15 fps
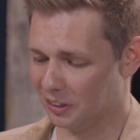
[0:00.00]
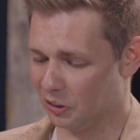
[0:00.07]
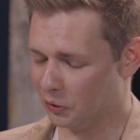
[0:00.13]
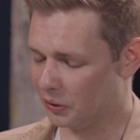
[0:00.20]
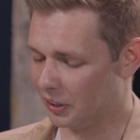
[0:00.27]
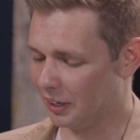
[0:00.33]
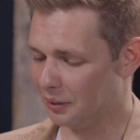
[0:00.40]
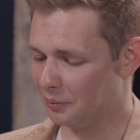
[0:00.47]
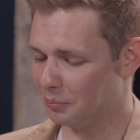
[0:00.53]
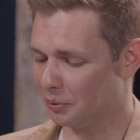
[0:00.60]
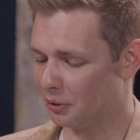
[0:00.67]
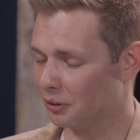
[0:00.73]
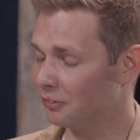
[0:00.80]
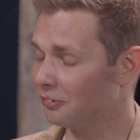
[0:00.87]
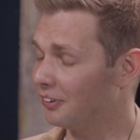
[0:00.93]
Okay,
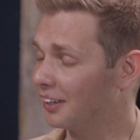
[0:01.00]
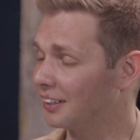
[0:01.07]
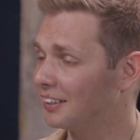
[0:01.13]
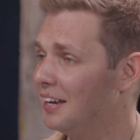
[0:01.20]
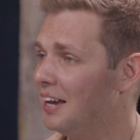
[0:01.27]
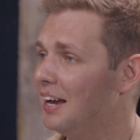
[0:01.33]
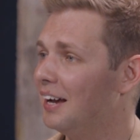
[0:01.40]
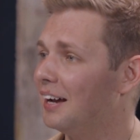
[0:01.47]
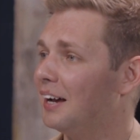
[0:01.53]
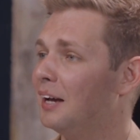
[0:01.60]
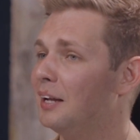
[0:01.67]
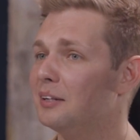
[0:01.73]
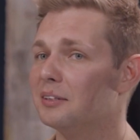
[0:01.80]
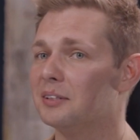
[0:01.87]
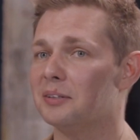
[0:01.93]
perfect.
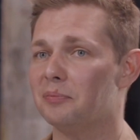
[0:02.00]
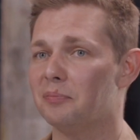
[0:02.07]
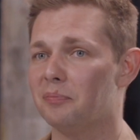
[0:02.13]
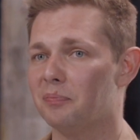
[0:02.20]
And